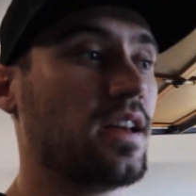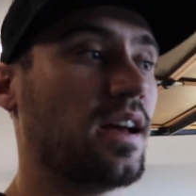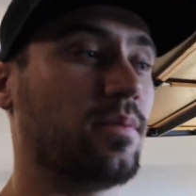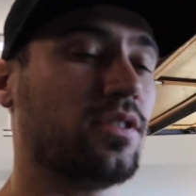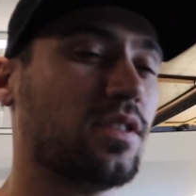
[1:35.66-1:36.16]

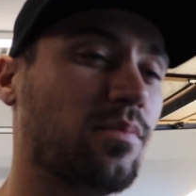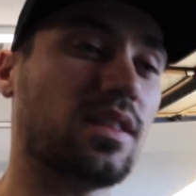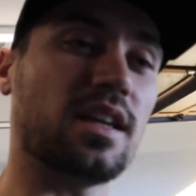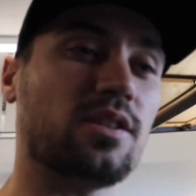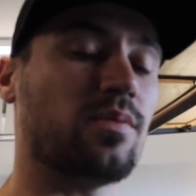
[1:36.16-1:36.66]
I mean, there's some
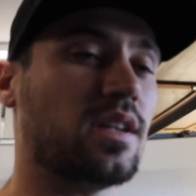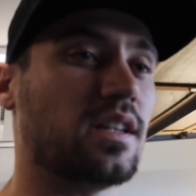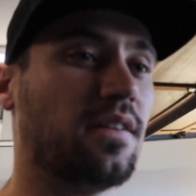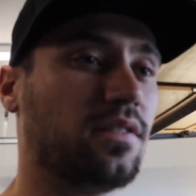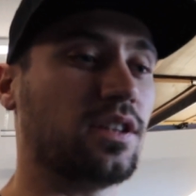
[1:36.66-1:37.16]
things we could
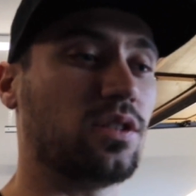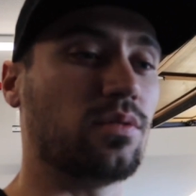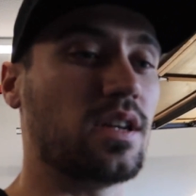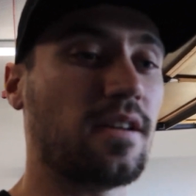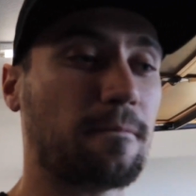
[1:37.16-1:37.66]
definitely
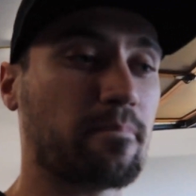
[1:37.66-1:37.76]
tweak.